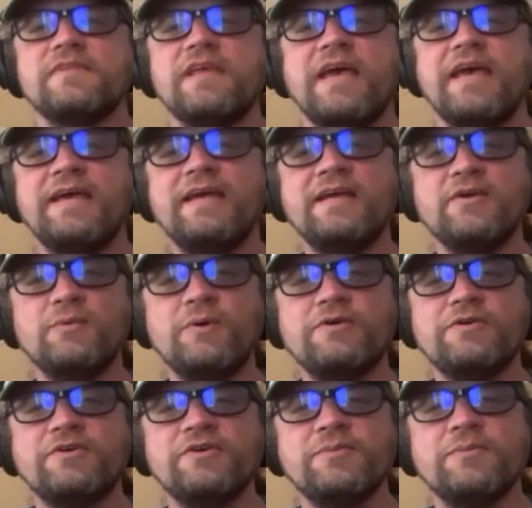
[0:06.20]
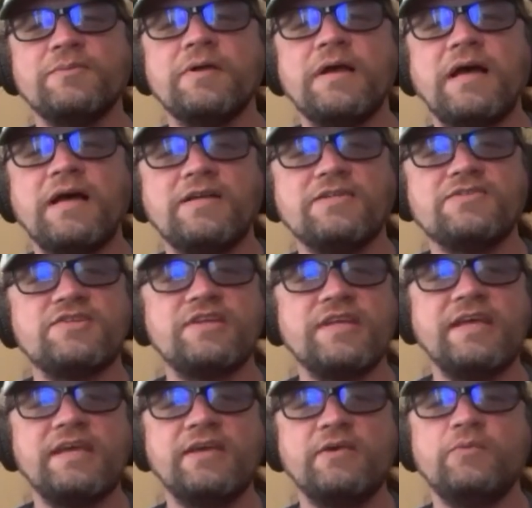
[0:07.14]
Hey and welcome.
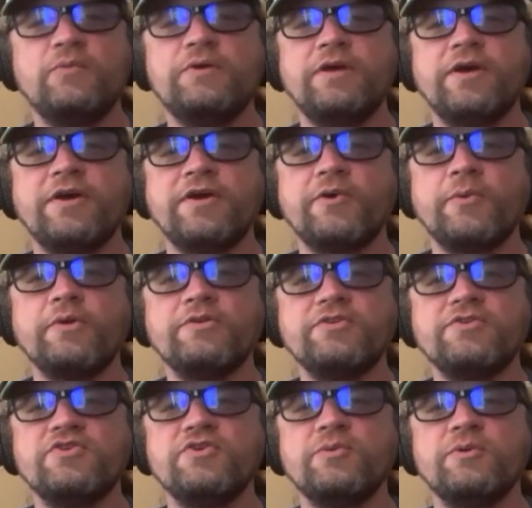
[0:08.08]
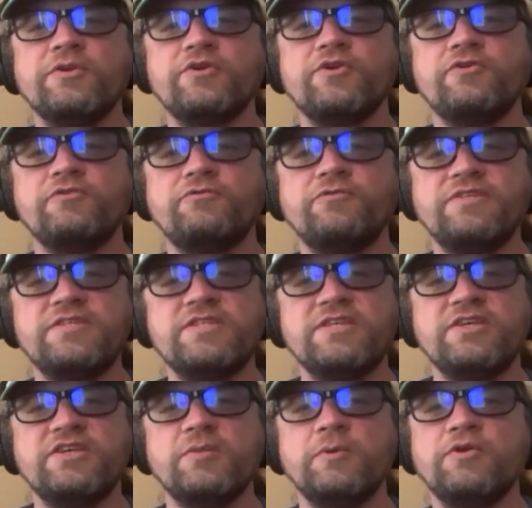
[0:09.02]
Today we are going to do a little
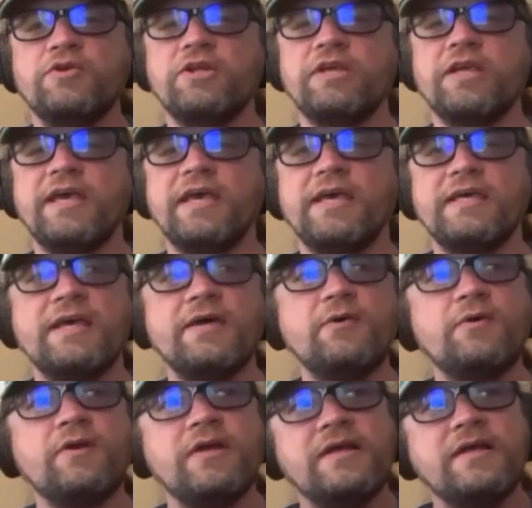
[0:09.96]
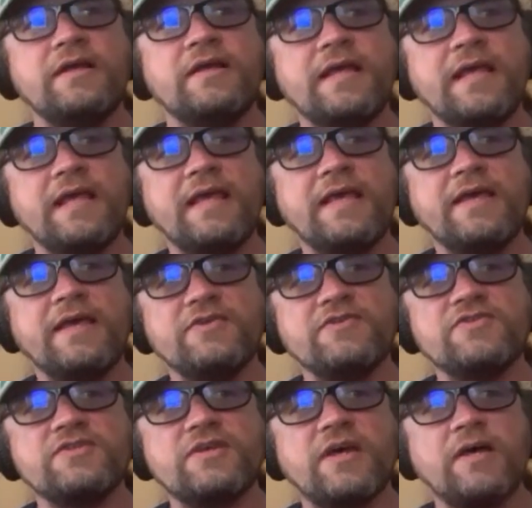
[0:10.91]
VT community hangout
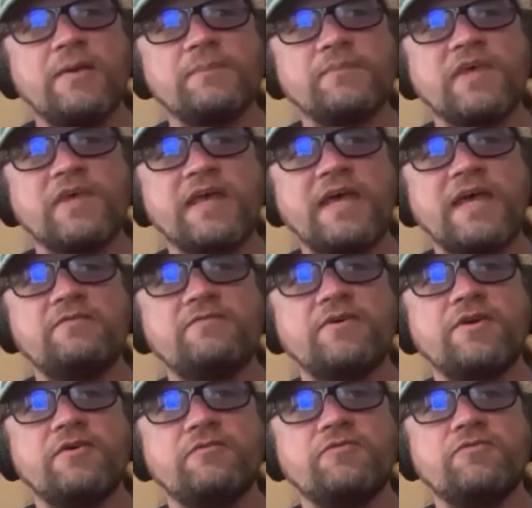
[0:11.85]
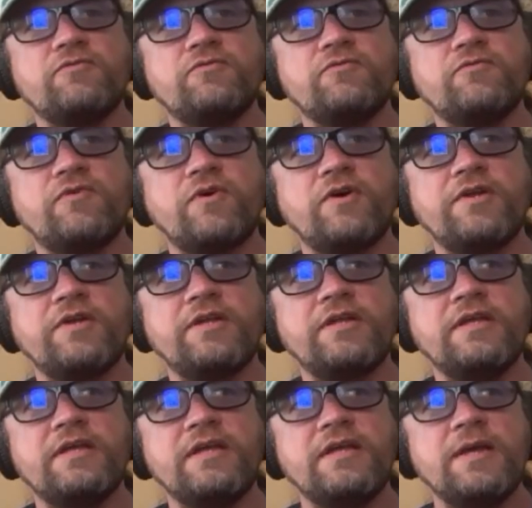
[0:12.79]
and have a fun
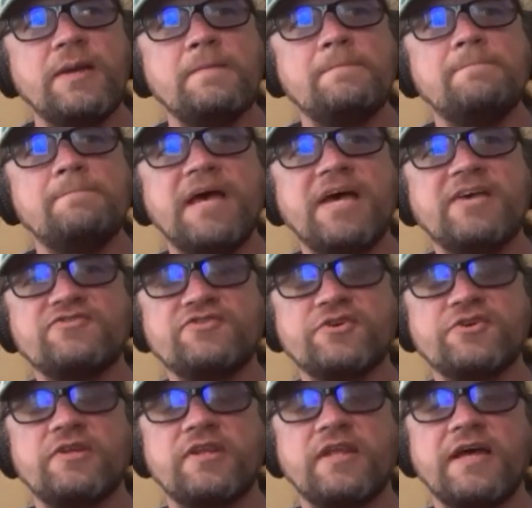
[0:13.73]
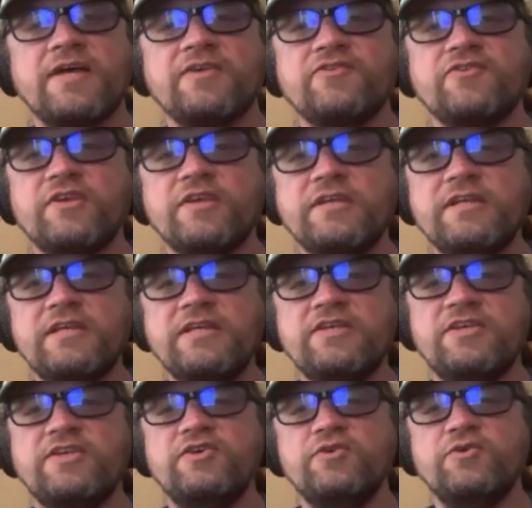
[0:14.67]
masterclass in
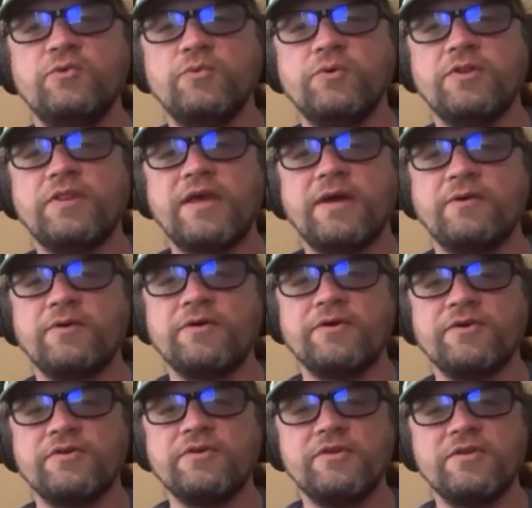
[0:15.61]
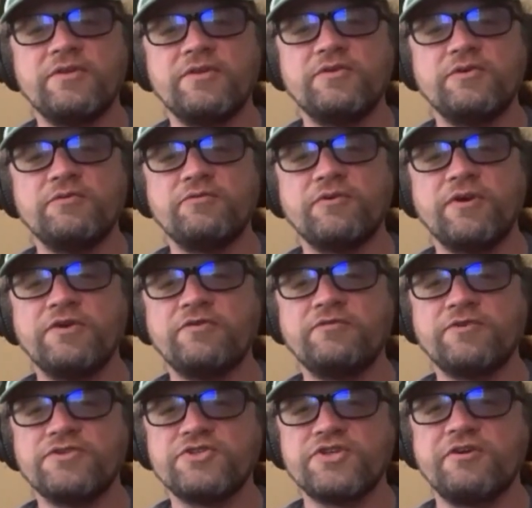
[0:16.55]
EQ with our good friend
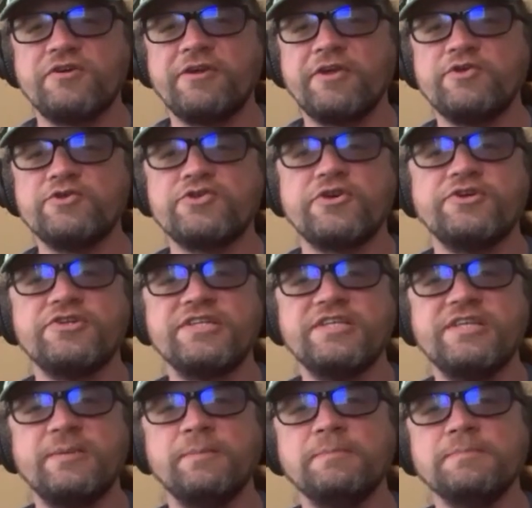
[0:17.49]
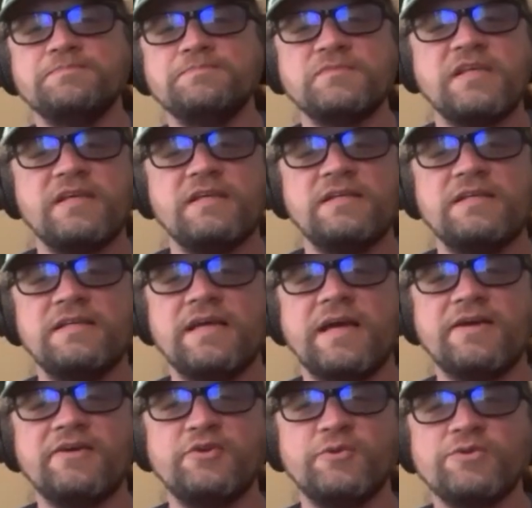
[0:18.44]
Rogerio Jardim.
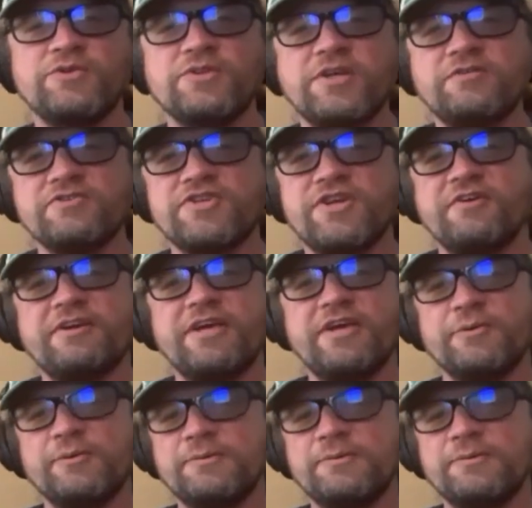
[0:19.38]
How are you doing today, Rogerio?